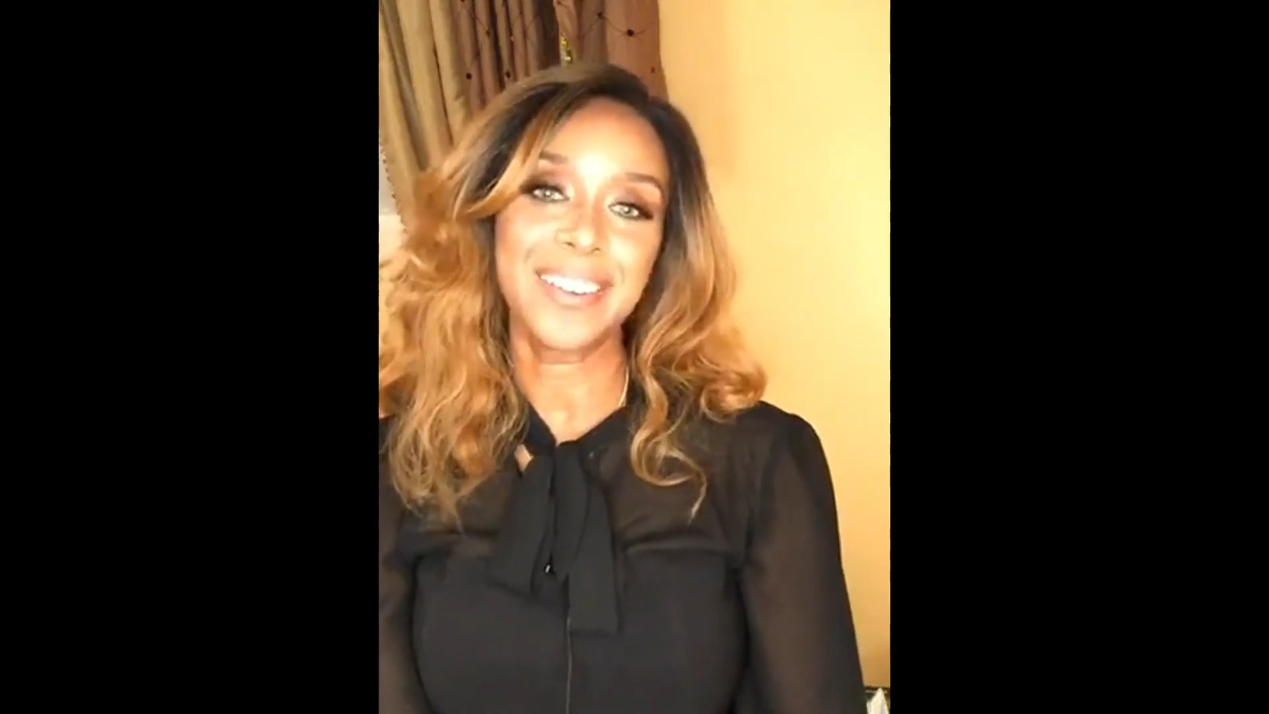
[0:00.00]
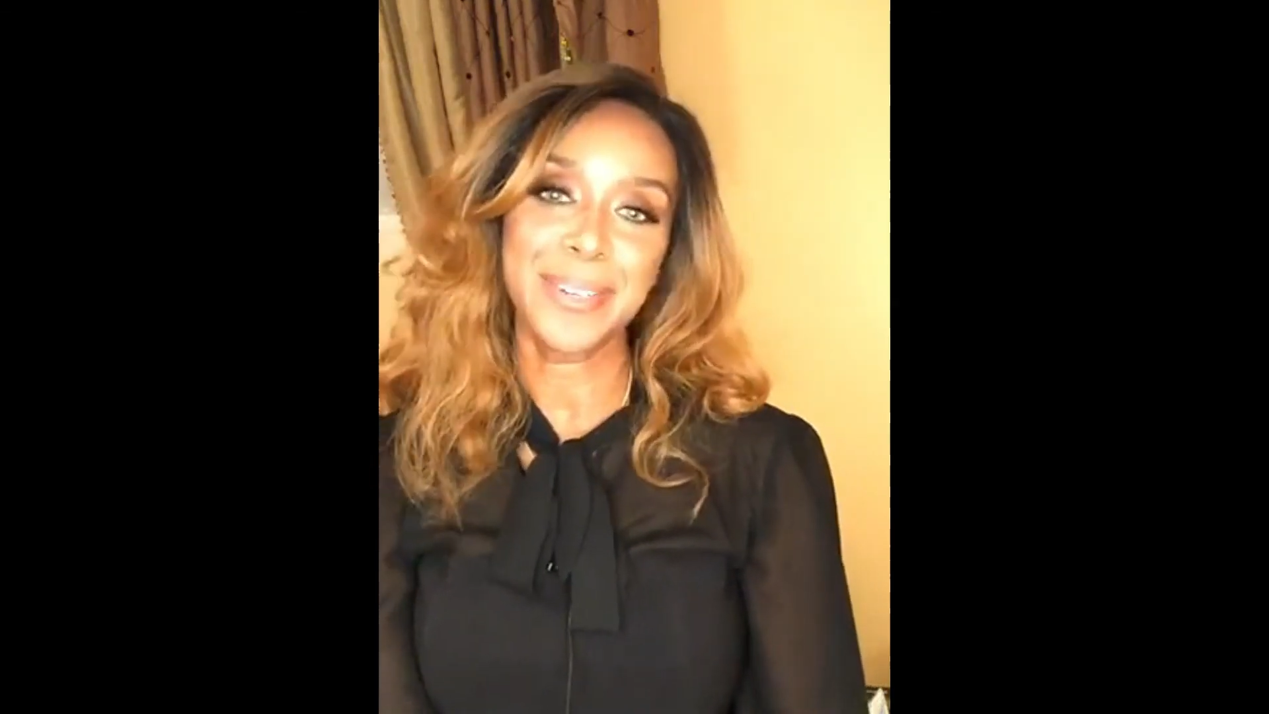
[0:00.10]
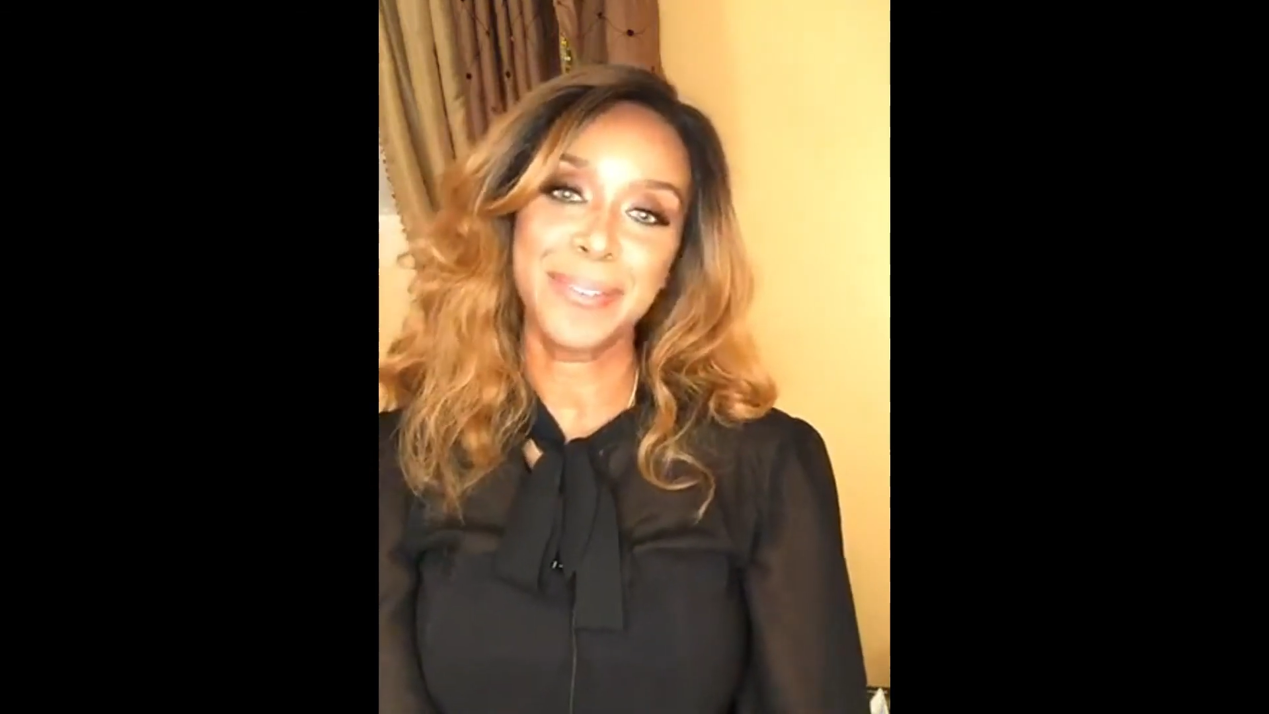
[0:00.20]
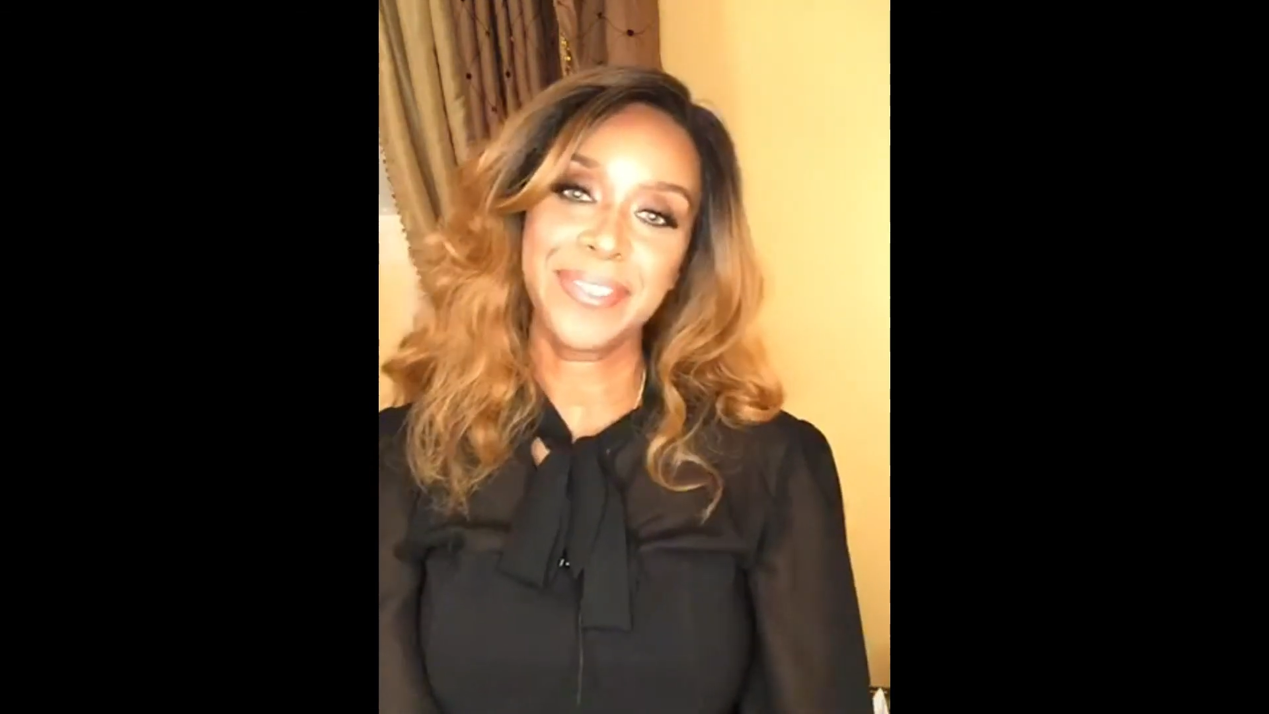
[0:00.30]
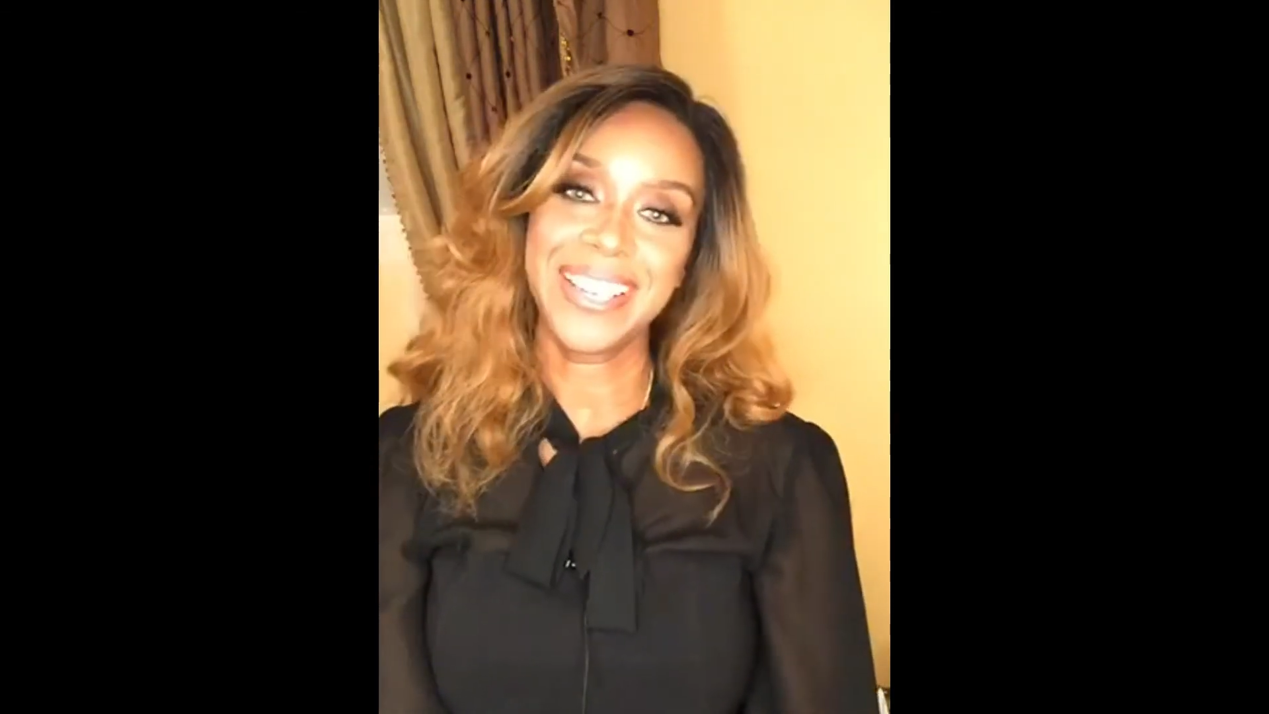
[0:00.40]
on
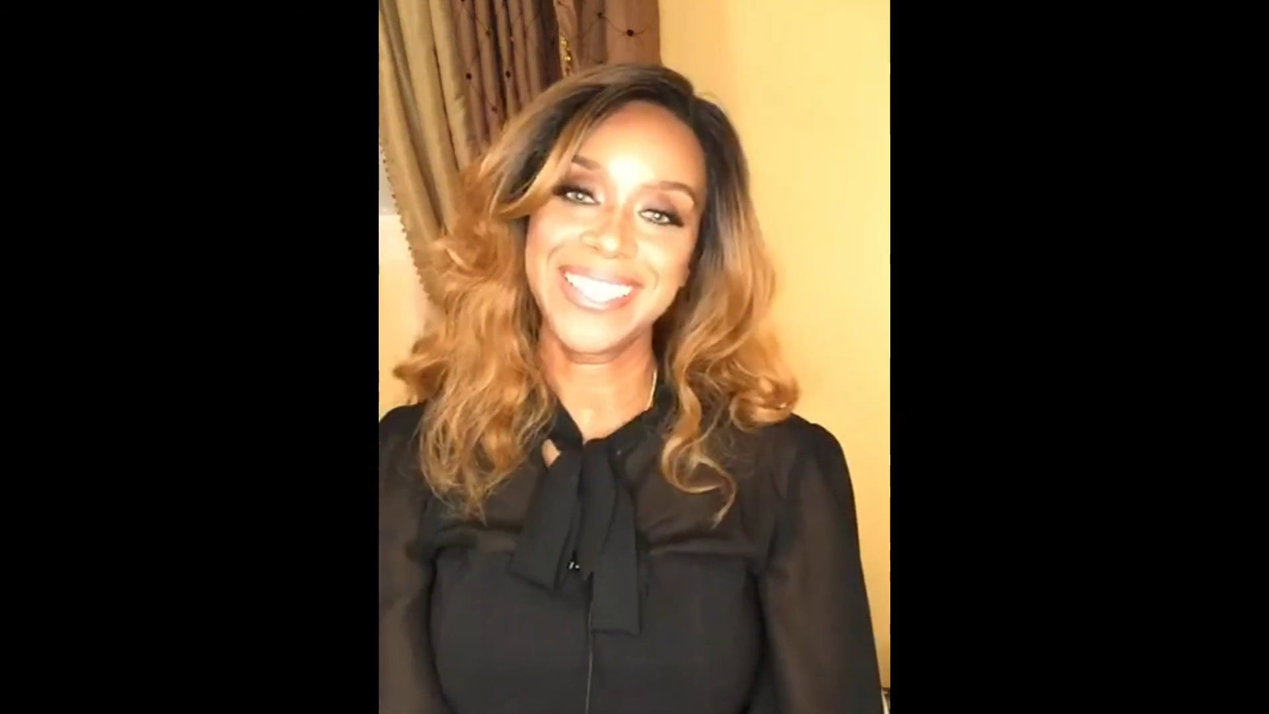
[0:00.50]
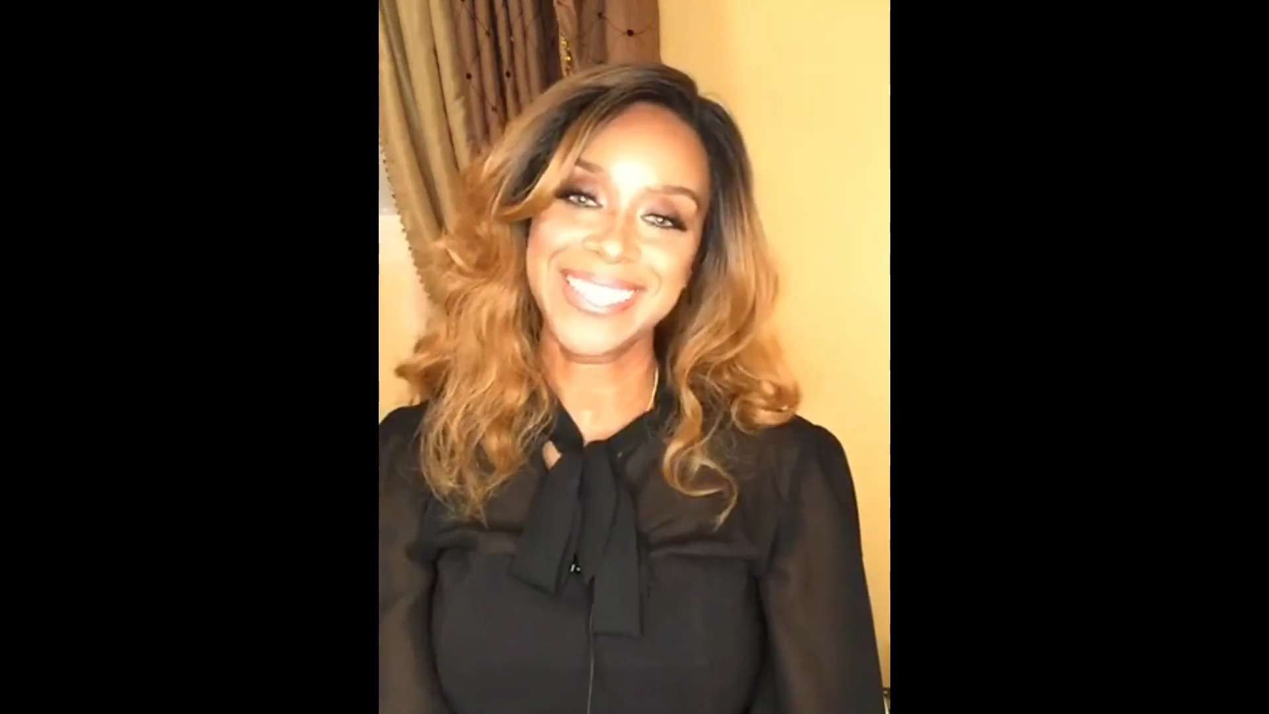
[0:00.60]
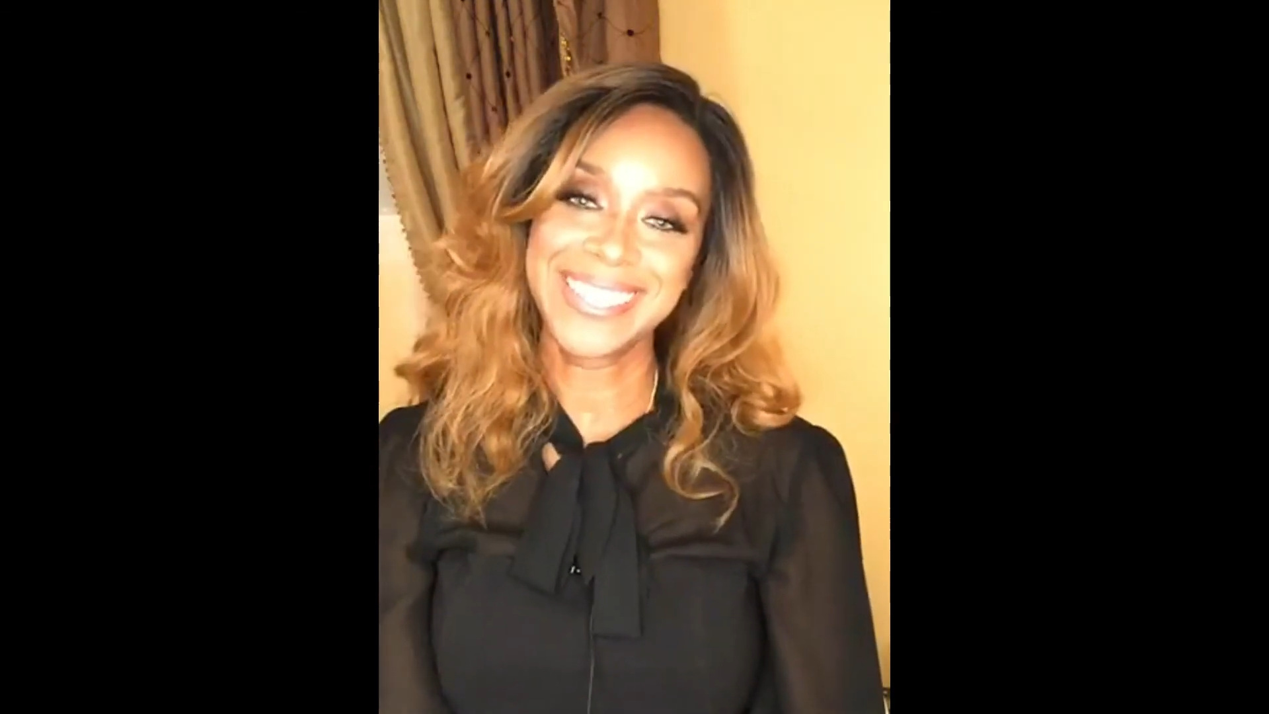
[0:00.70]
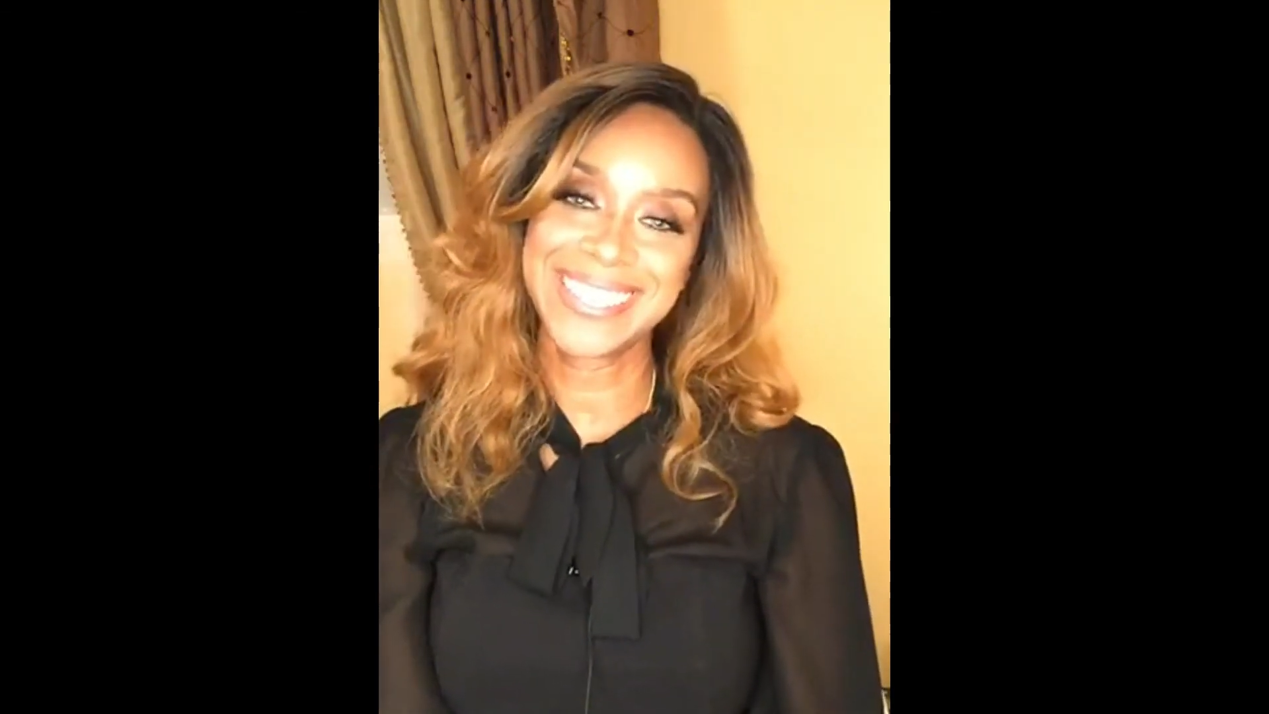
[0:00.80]
your face.